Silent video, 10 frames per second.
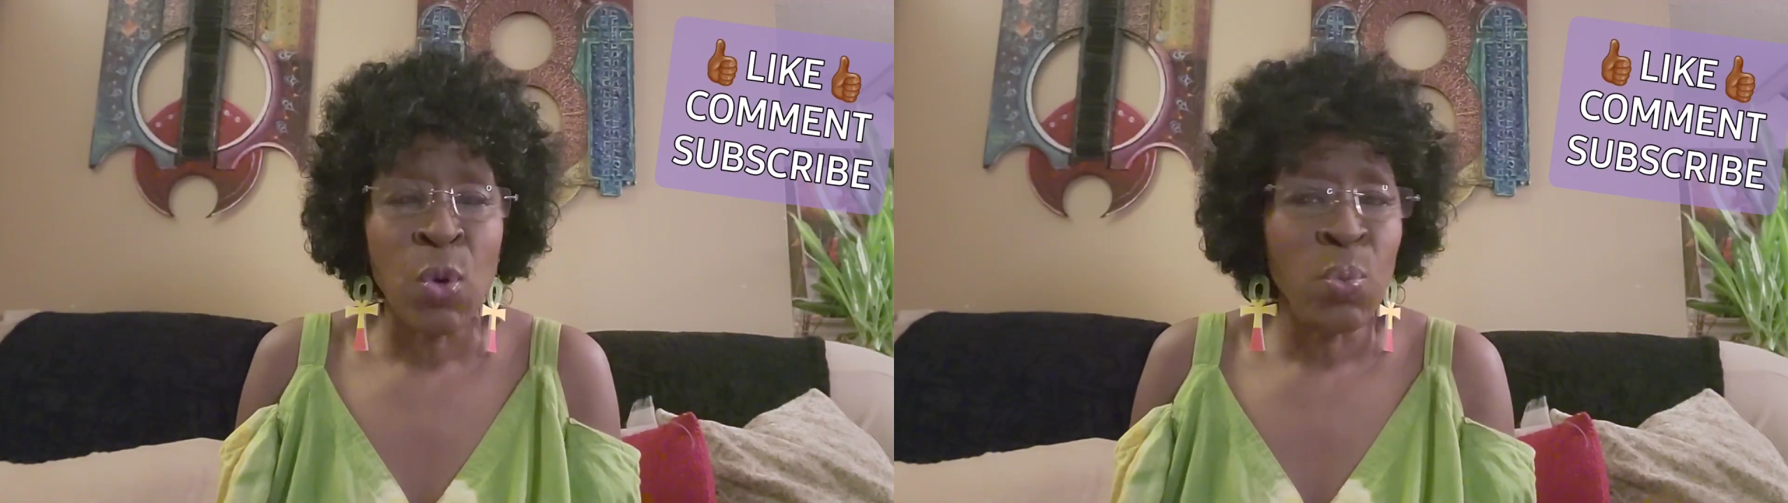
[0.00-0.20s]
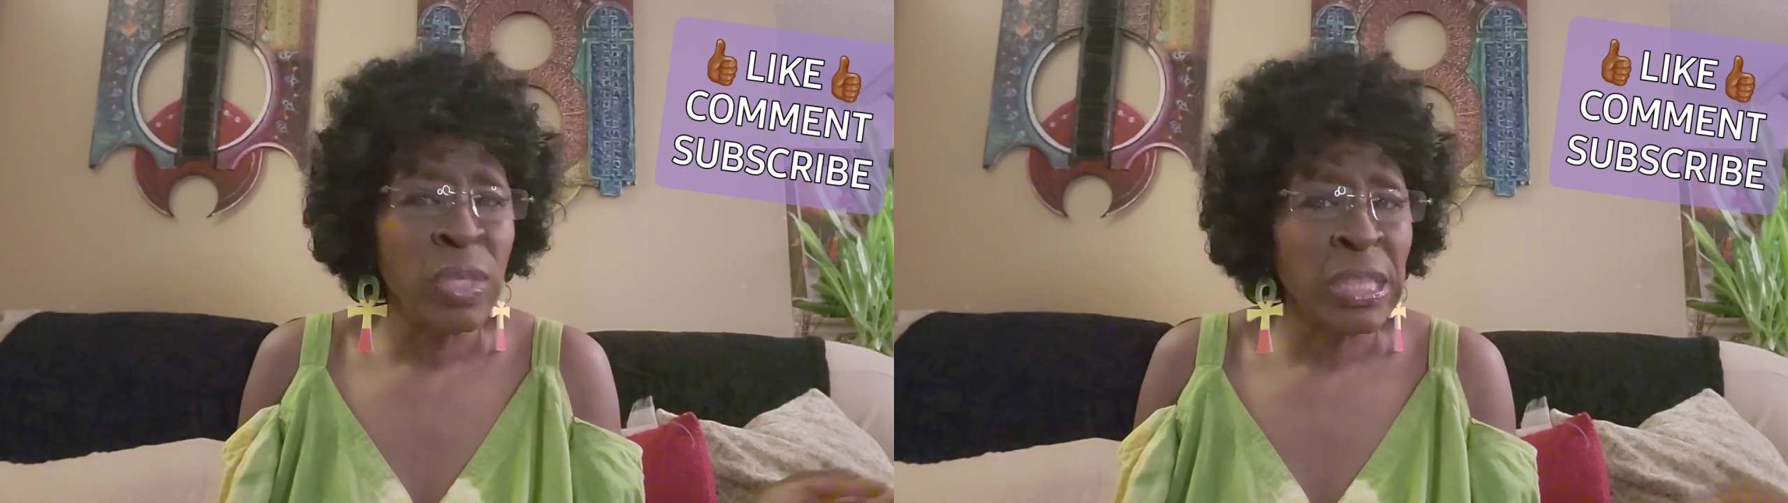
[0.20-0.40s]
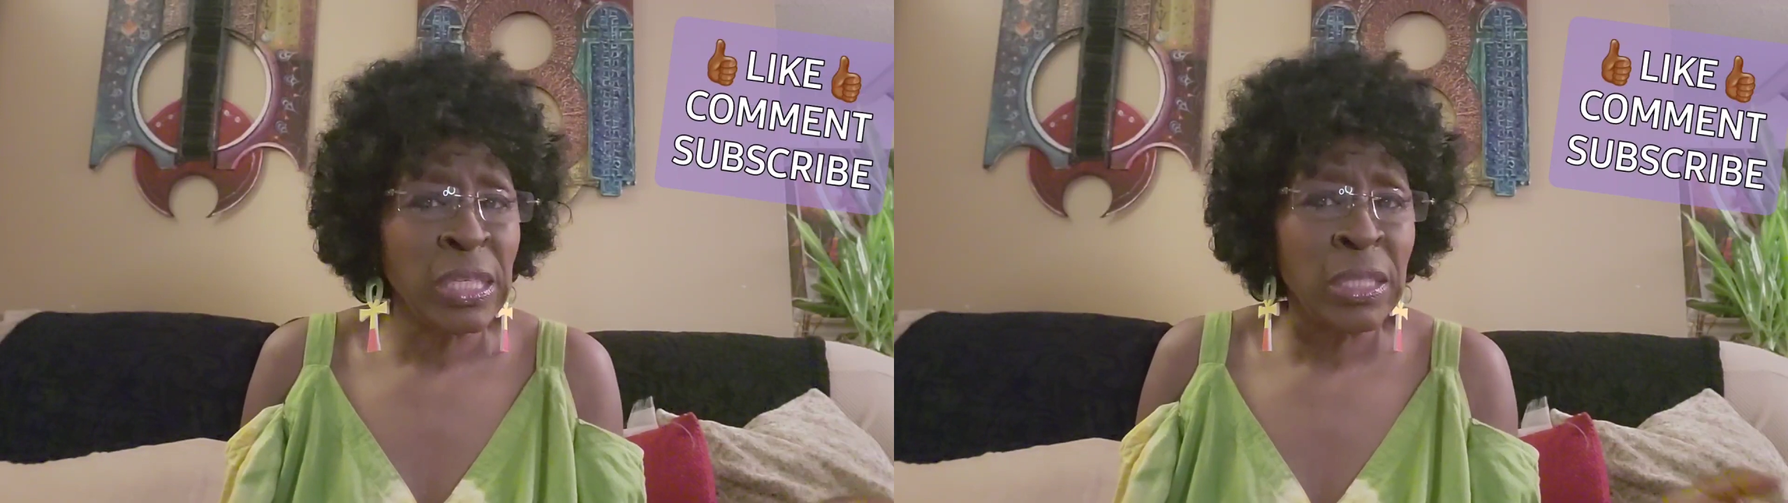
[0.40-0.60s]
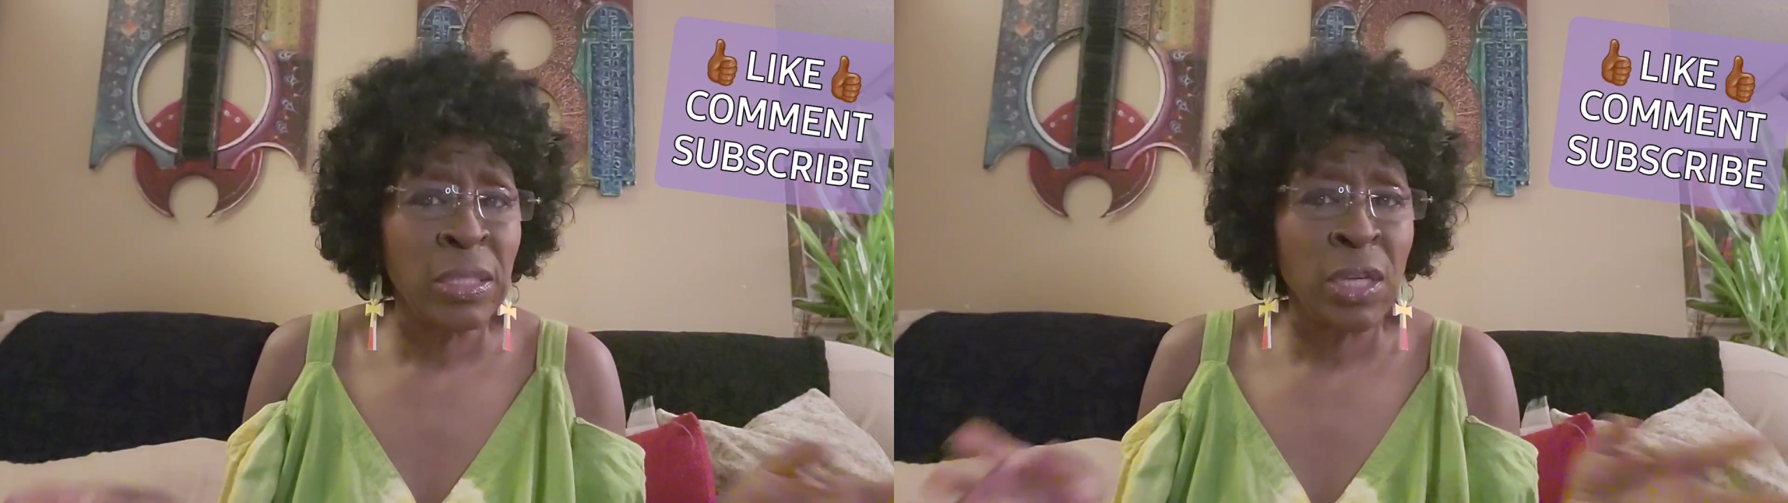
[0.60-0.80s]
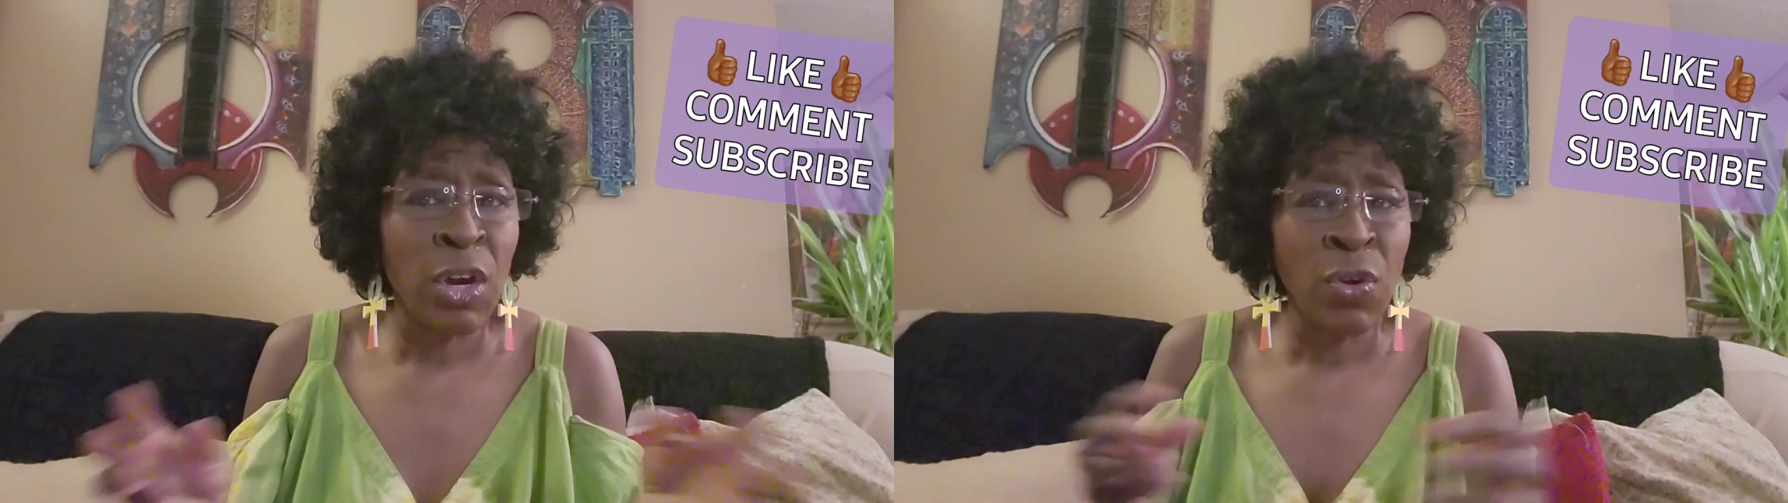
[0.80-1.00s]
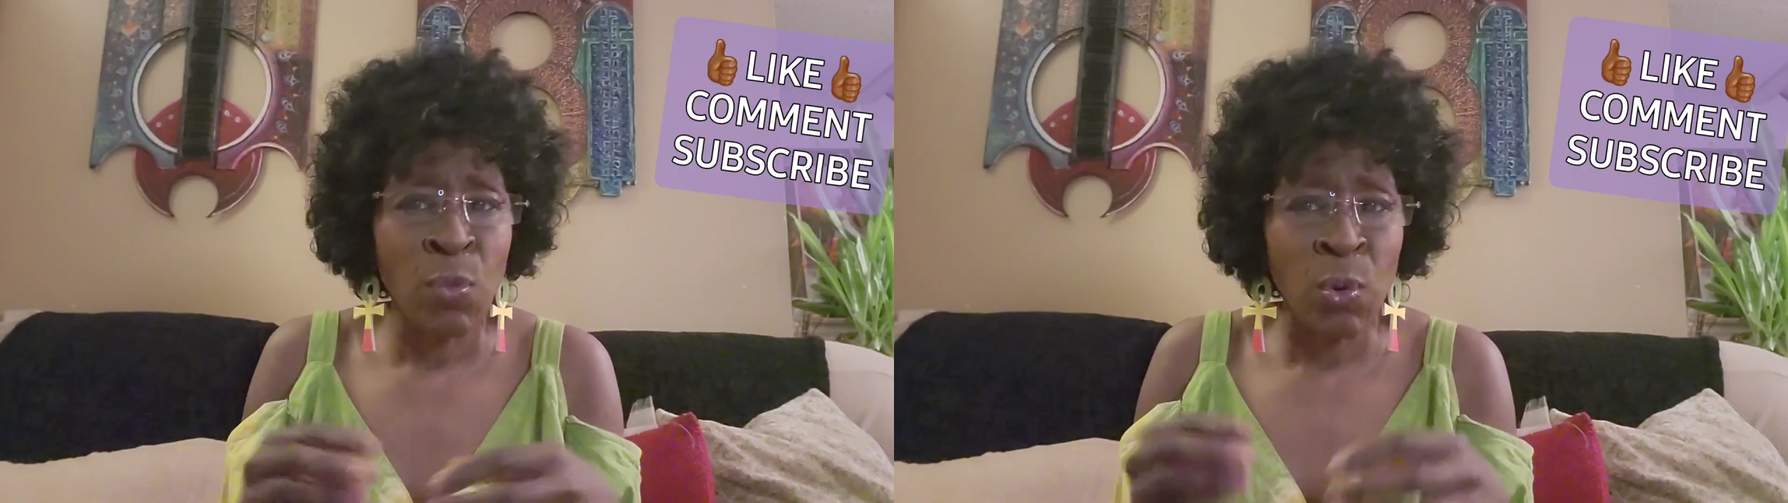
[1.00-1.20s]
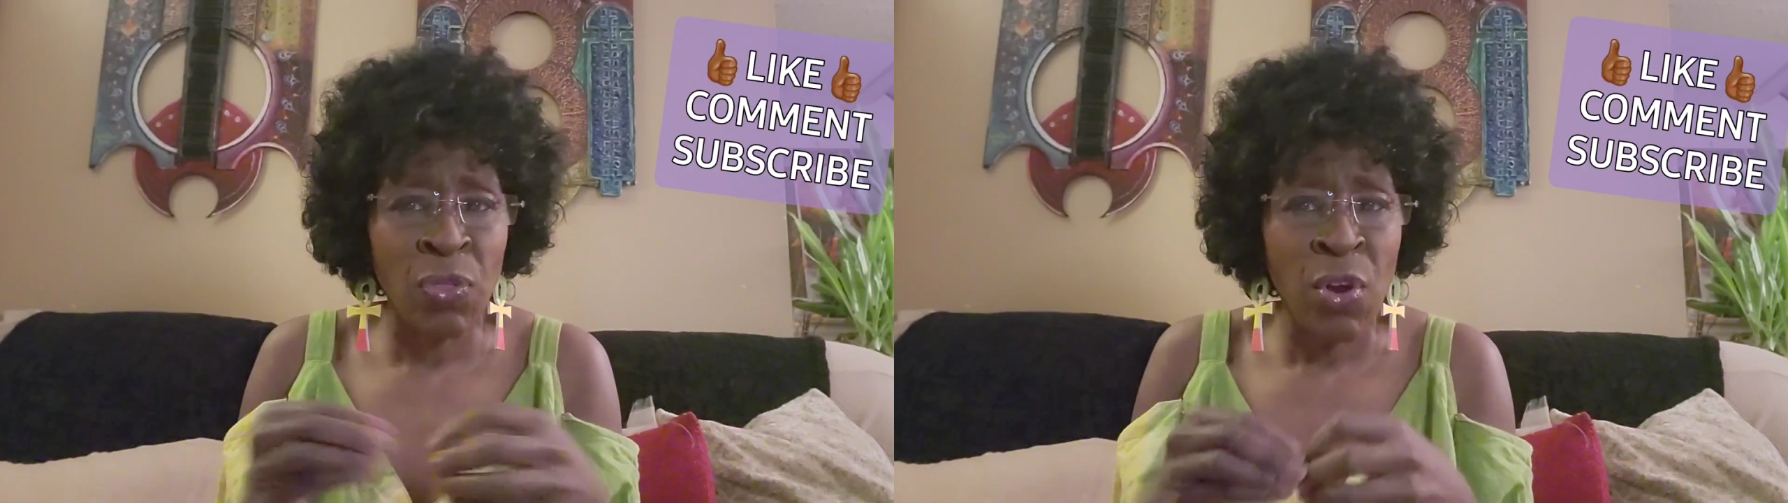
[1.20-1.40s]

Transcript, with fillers: with the earth with